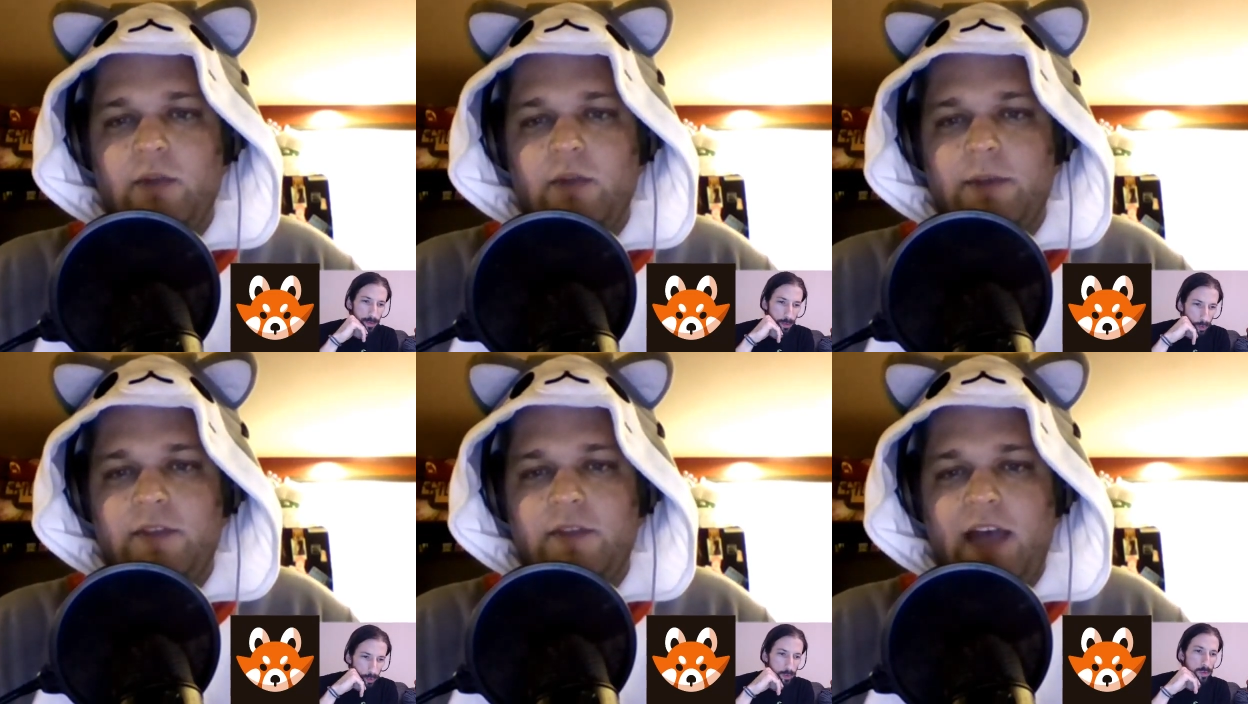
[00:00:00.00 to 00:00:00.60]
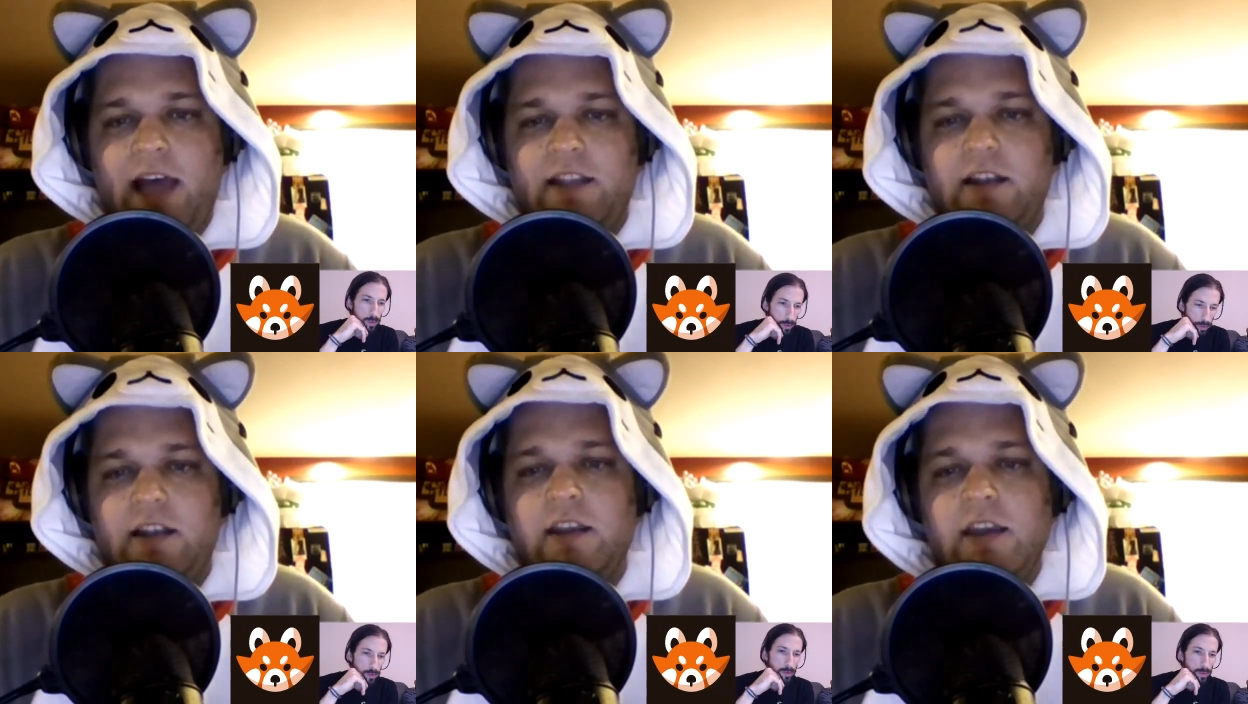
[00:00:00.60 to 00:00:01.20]
Speaker 1: What about that? And
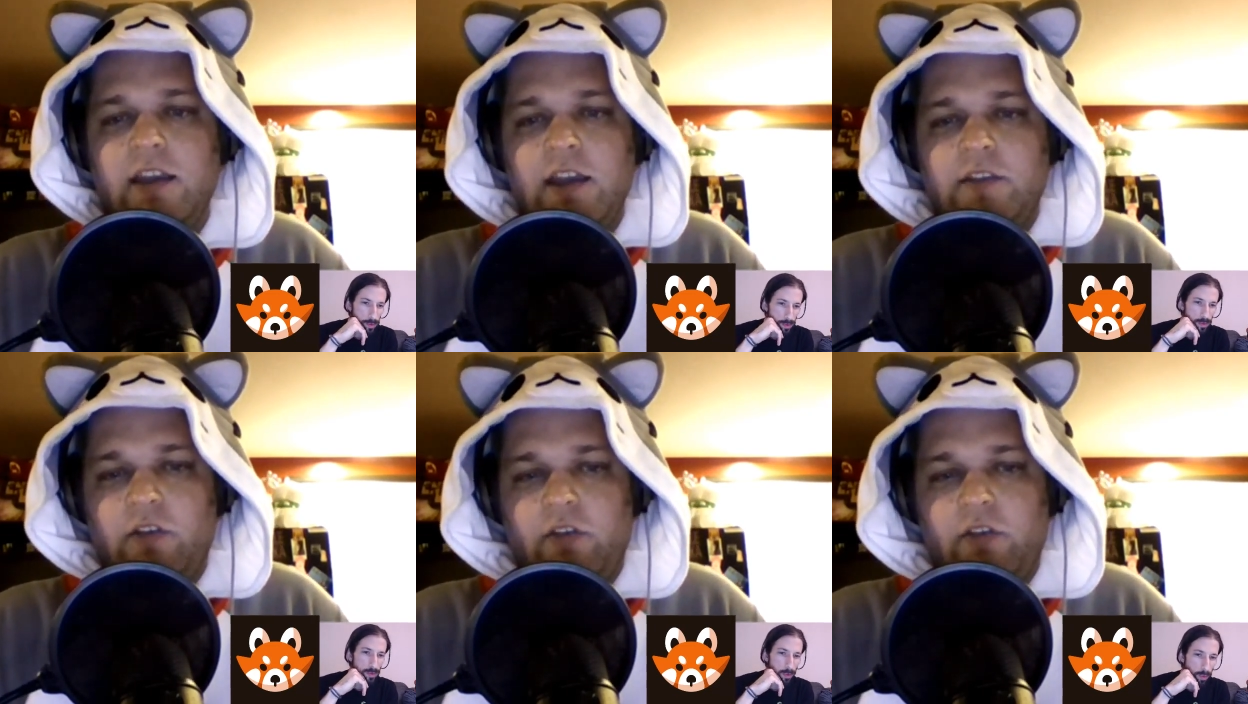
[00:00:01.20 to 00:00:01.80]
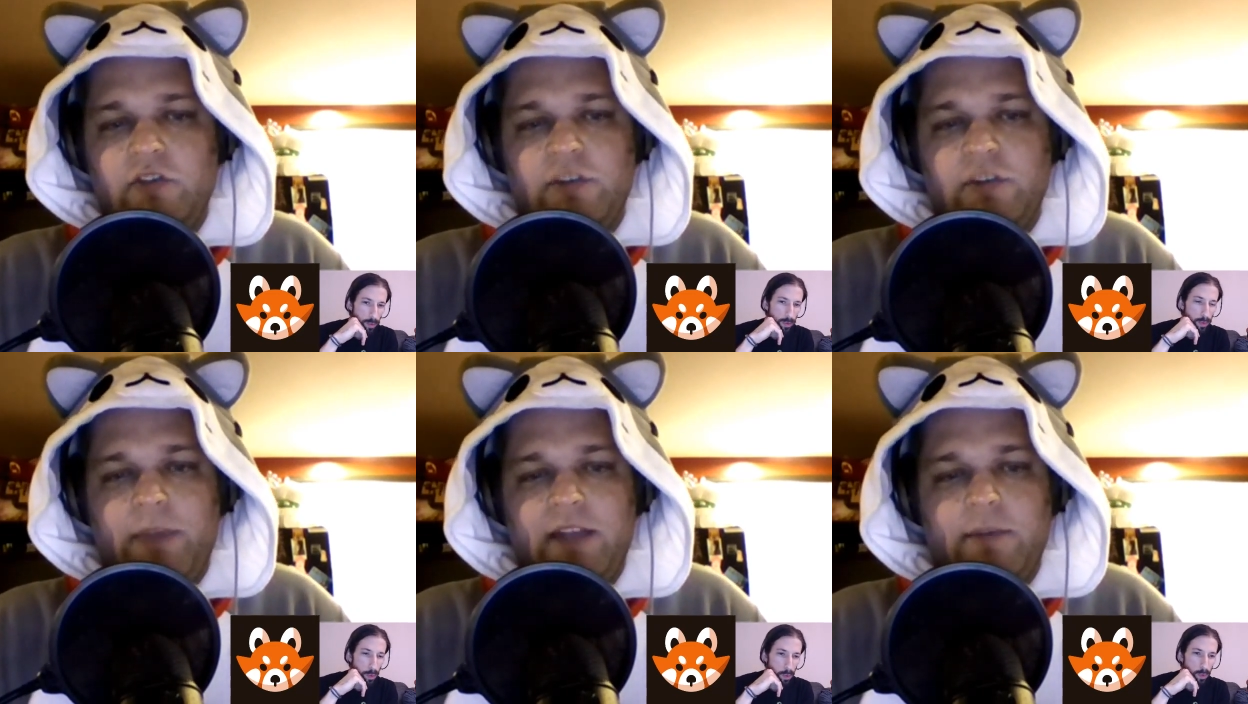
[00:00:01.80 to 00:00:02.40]
then there's these huge debates